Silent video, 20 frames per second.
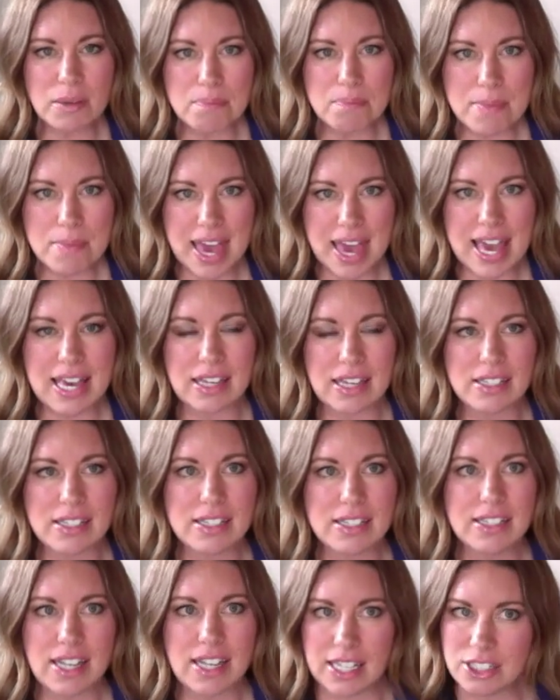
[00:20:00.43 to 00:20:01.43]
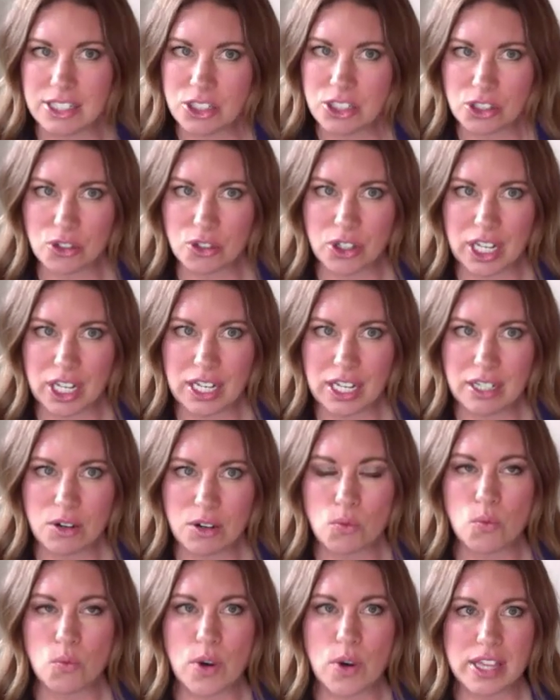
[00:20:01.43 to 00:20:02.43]
make sunscreen
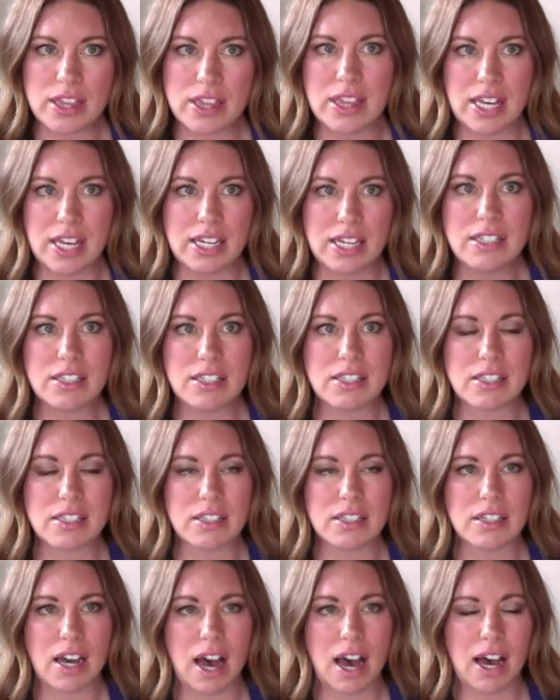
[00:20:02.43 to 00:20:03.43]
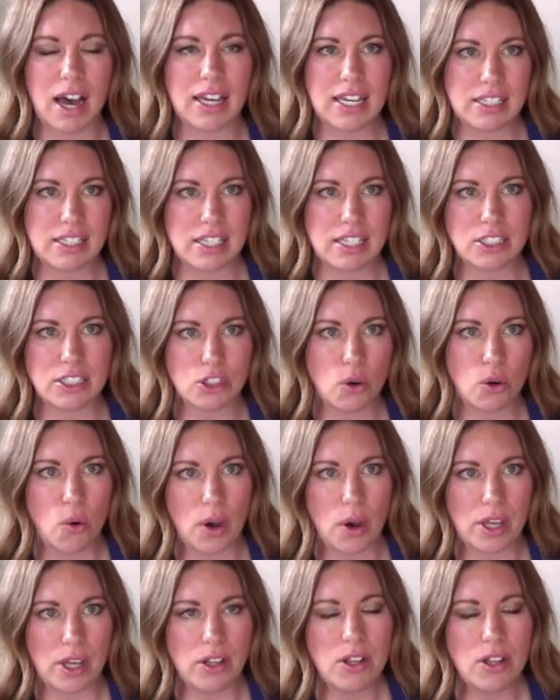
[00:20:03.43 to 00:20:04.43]
with this essential
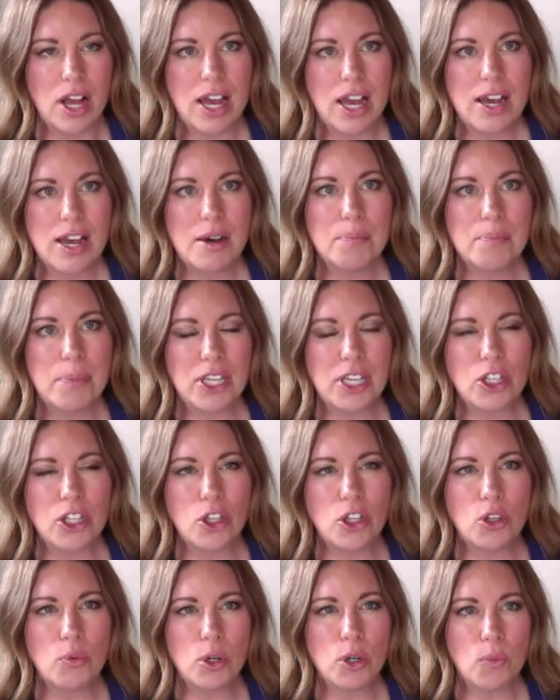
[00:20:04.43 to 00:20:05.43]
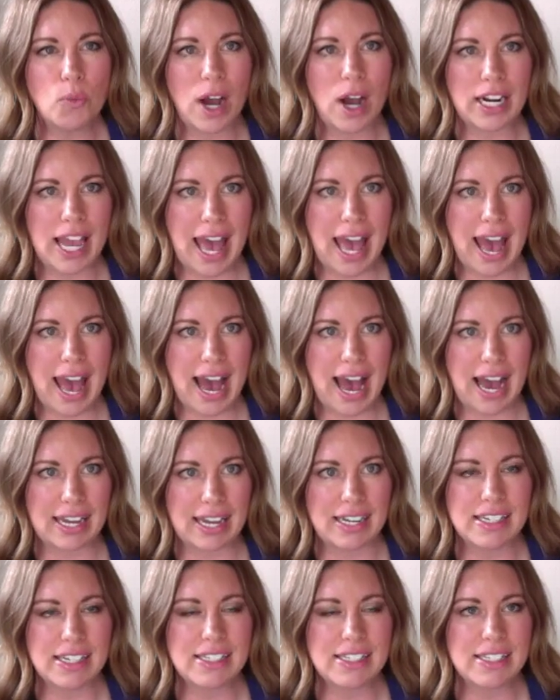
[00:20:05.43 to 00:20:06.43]
oil, but you would want to add
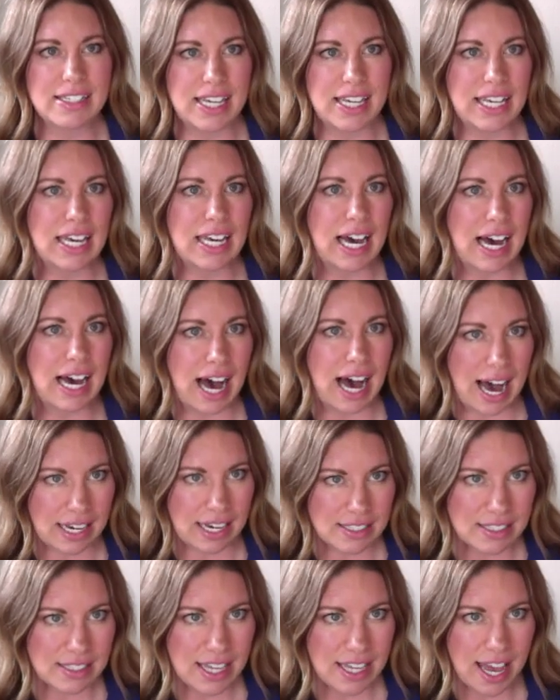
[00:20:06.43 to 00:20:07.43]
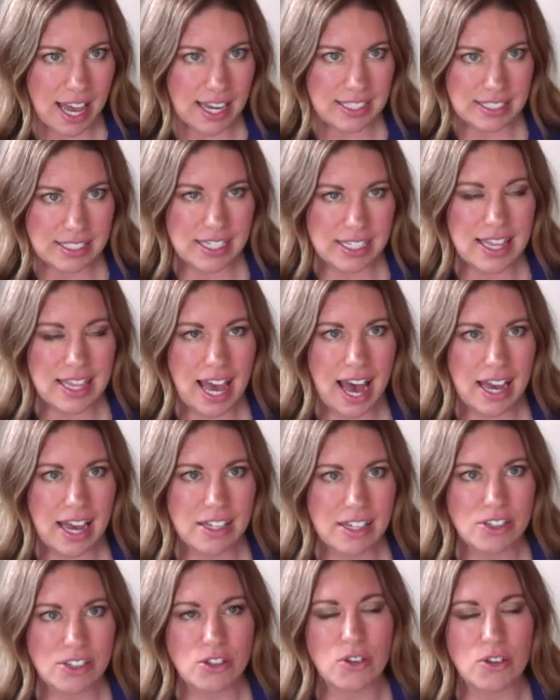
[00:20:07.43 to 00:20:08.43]
zinc oxide to that
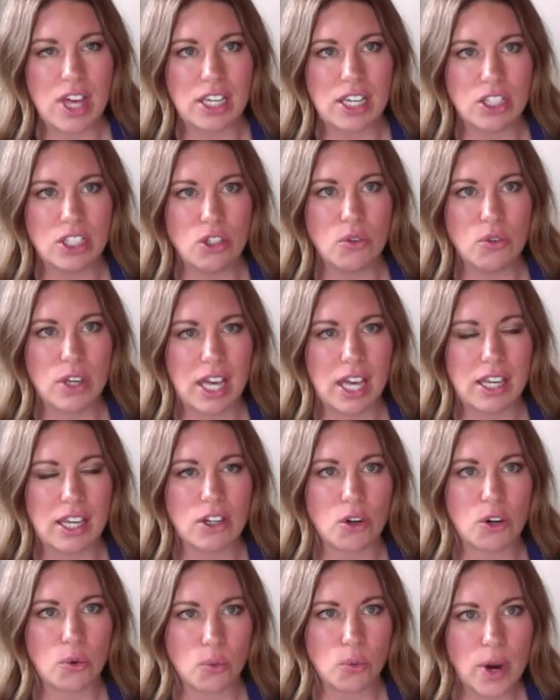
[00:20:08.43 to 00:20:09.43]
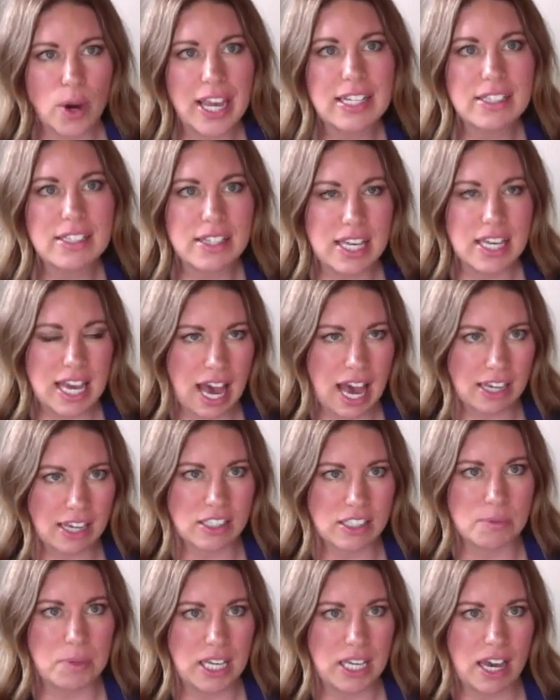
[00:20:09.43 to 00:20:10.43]
so that you can raise the
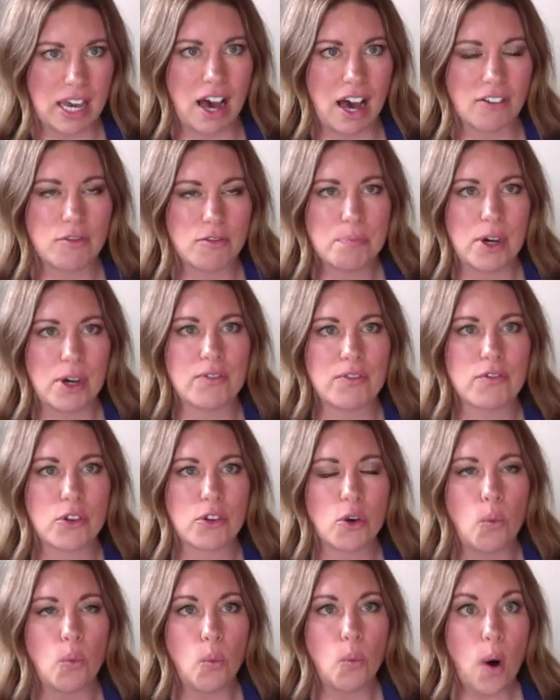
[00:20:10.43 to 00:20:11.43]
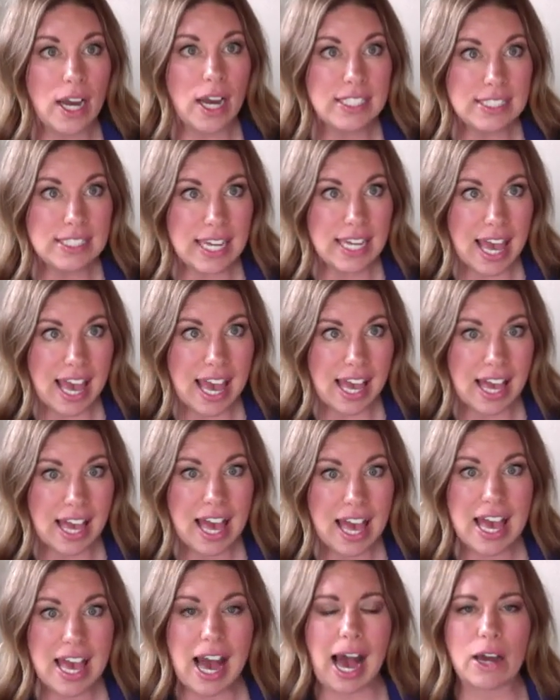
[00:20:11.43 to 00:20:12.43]
SPF. But for the one day
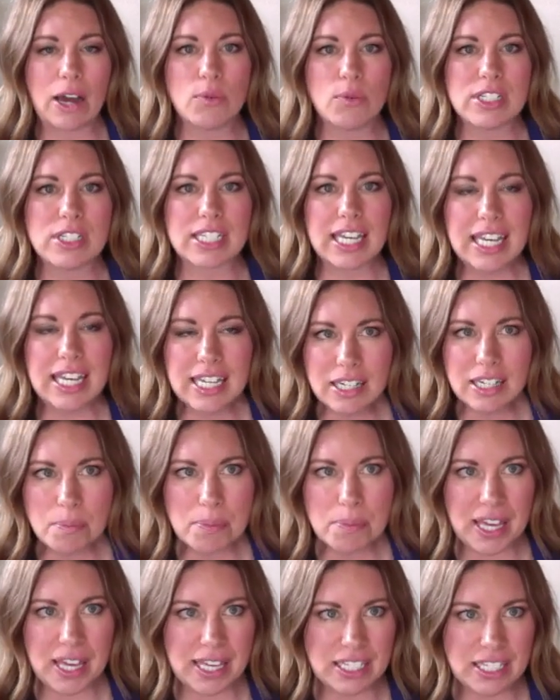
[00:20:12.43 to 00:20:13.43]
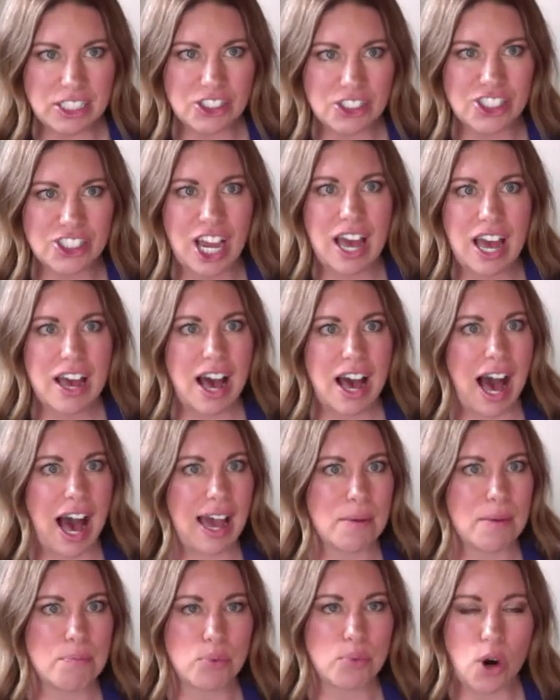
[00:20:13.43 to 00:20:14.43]
I was in a pinch,
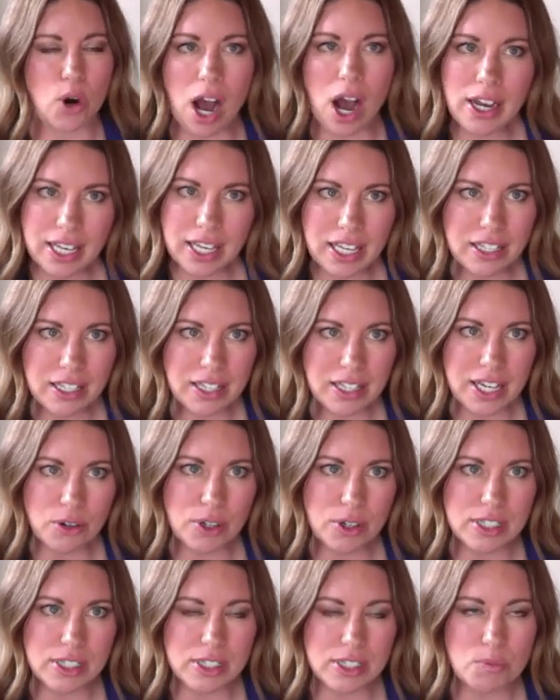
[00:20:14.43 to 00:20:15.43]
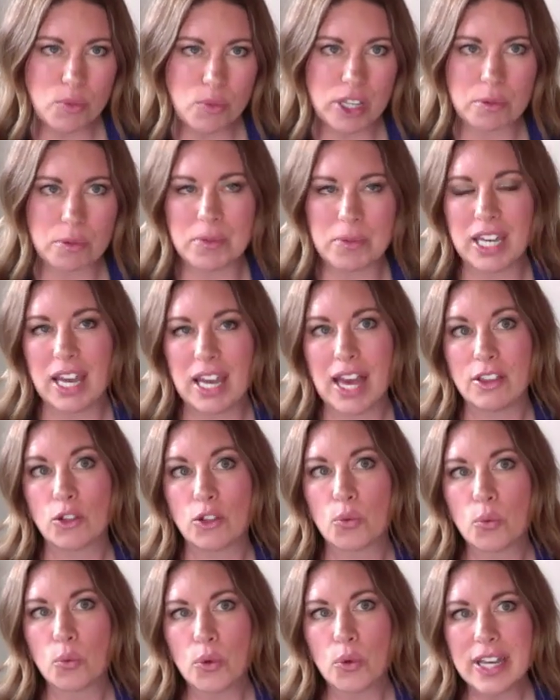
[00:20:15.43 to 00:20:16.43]
I brought helichrysum with me, and the
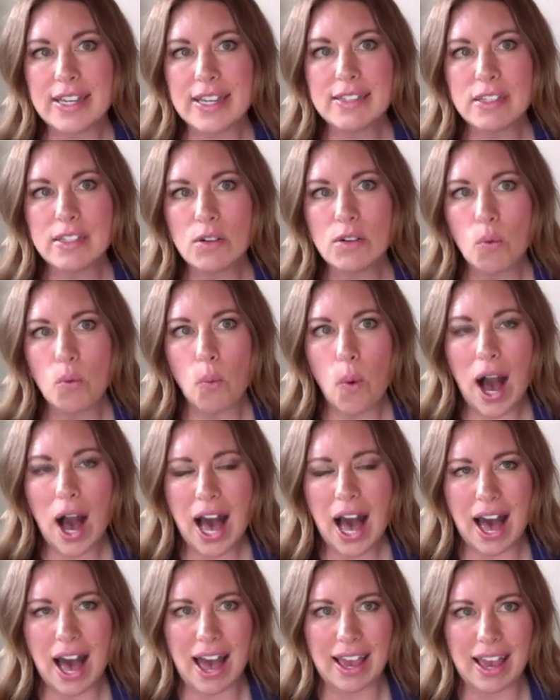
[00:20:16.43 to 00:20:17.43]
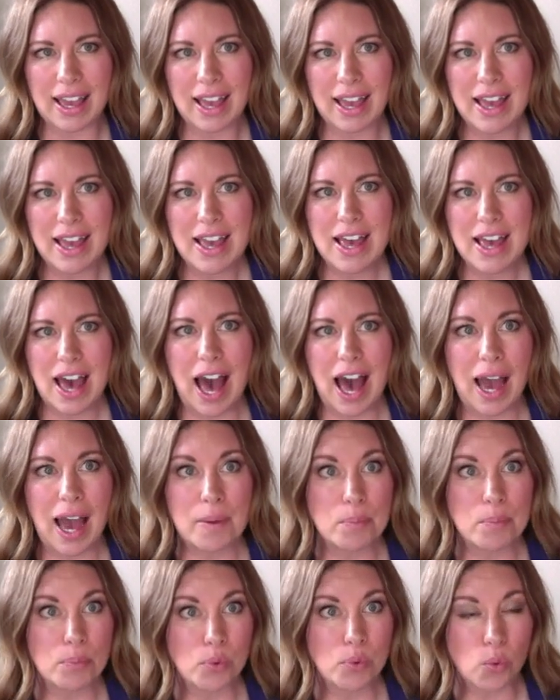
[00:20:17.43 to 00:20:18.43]
reason why
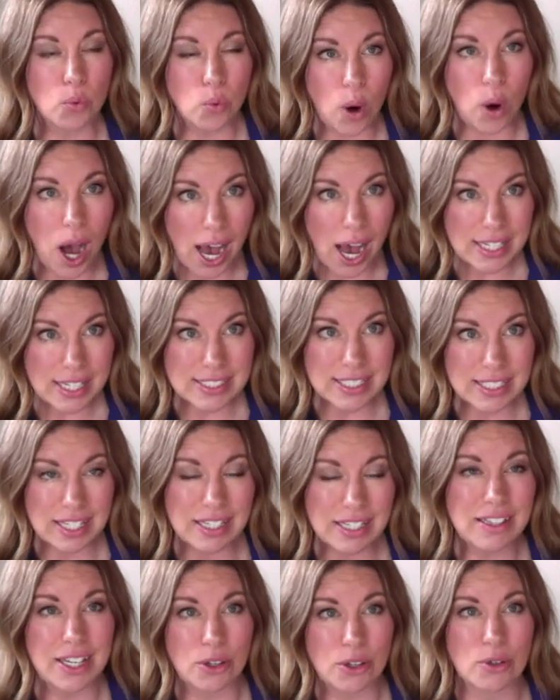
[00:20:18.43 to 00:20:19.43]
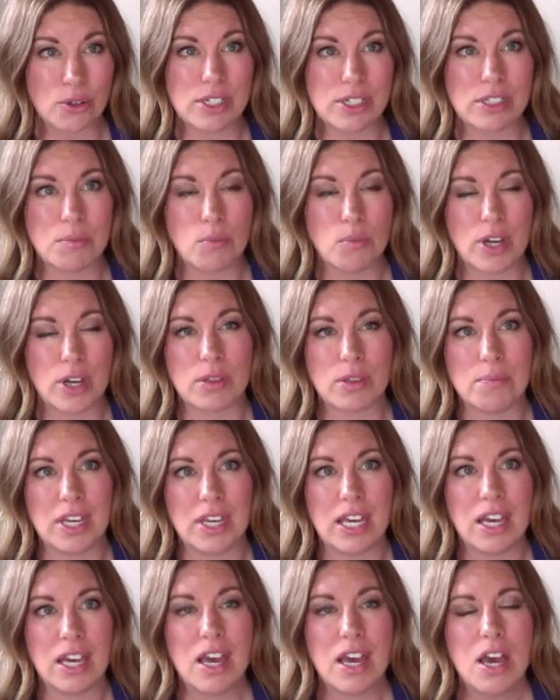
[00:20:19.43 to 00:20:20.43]
I brought helichrysum with
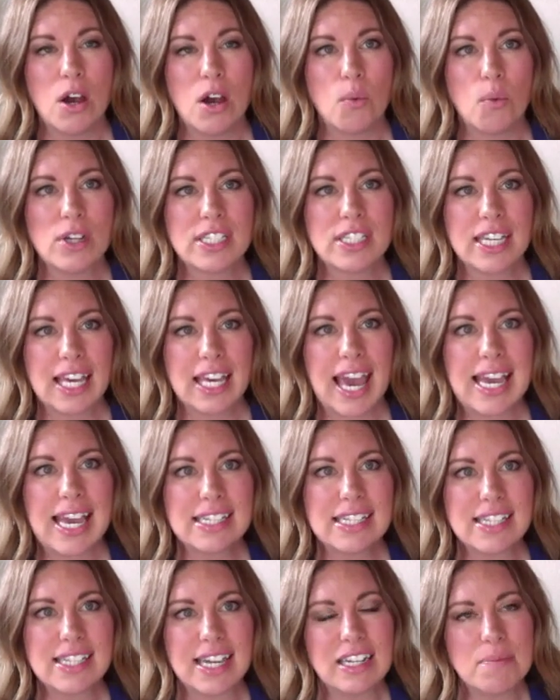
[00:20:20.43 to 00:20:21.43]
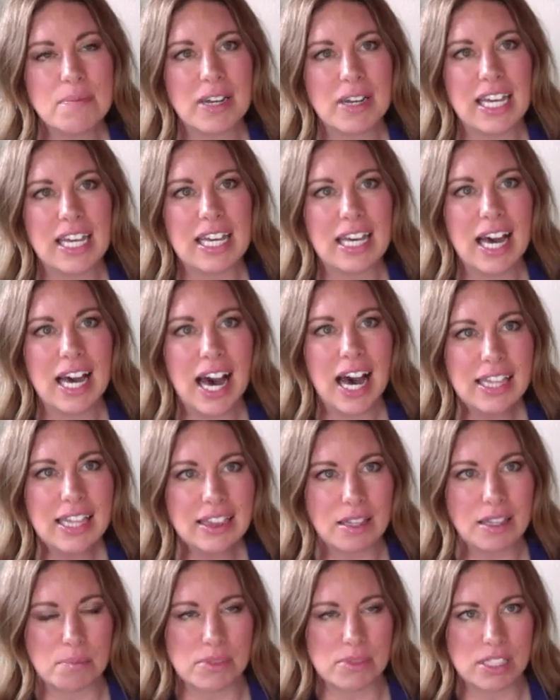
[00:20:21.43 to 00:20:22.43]
me was in case anybody cut
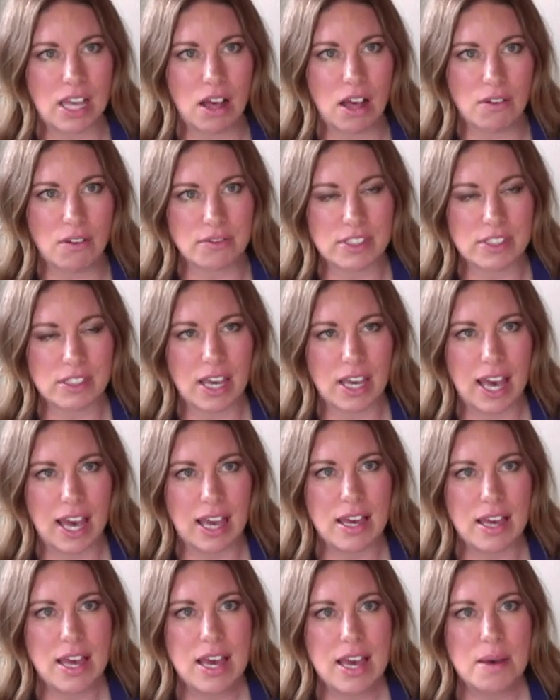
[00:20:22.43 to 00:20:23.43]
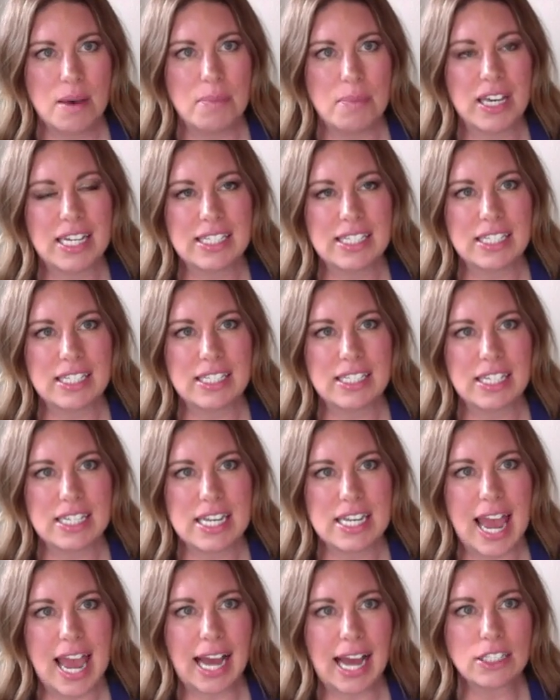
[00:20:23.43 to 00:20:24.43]
themselves, okay? Because it's a
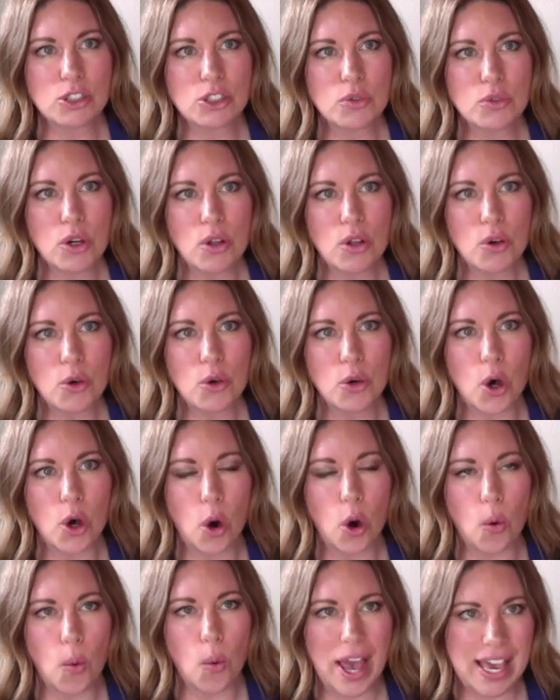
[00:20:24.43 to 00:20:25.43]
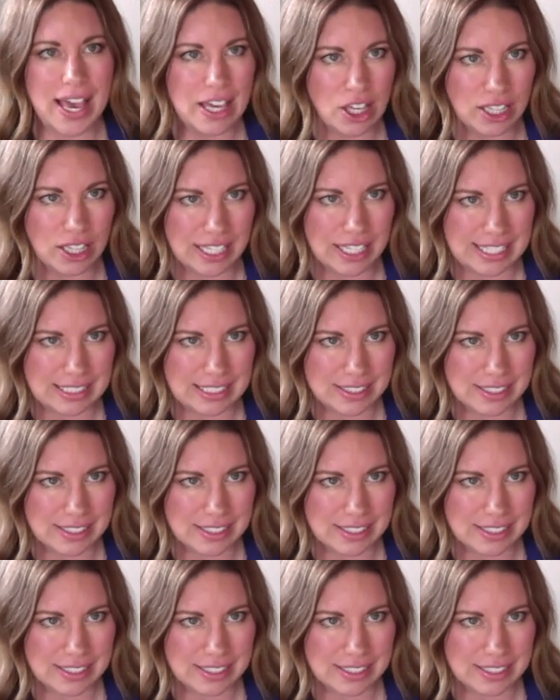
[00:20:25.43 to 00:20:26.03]
natural coagulant.